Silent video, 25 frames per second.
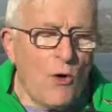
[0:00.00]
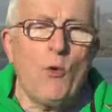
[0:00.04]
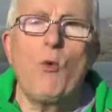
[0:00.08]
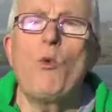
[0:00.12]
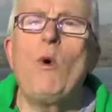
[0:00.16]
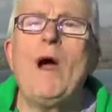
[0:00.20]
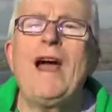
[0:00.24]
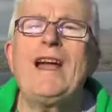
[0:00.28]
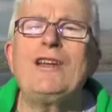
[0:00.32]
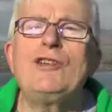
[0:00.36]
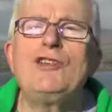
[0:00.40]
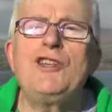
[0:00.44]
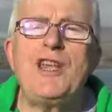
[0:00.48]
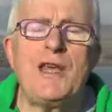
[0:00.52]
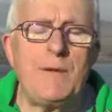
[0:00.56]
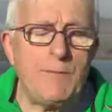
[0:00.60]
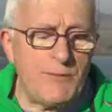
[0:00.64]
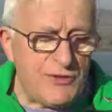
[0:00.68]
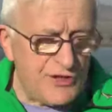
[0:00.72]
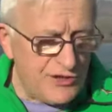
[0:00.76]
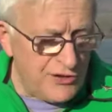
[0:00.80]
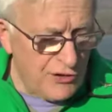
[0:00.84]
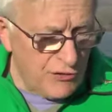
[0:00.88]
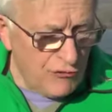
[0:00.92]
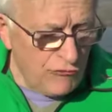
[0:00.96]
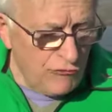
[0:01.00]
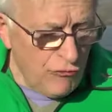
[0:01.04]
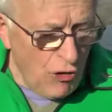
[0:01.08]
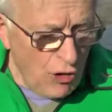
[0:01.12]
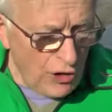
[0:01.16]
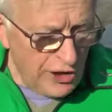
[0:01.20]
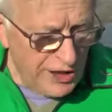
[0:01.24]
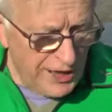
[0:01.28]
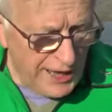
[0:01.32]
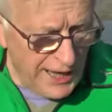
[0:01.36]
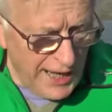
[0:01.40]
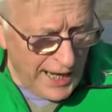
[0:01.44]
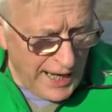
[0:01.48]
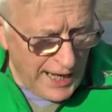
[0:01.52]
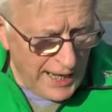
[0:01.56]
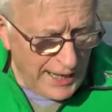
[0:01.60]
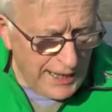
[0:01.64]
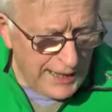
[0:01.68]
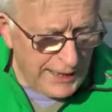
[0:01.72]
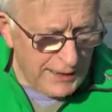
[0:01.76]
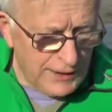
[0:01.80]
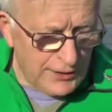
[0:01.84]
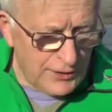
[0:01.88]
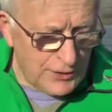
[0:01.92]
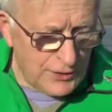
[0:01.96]
Where dips the rocky
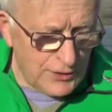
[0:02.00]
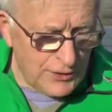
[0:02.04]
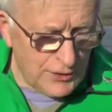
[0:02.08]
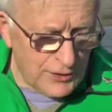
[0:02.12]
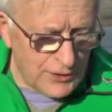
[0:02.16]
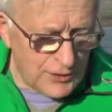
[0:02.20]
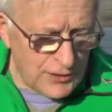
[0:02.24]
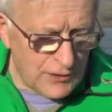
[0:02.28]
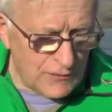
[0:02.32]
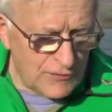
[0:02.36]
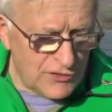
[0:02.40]
highland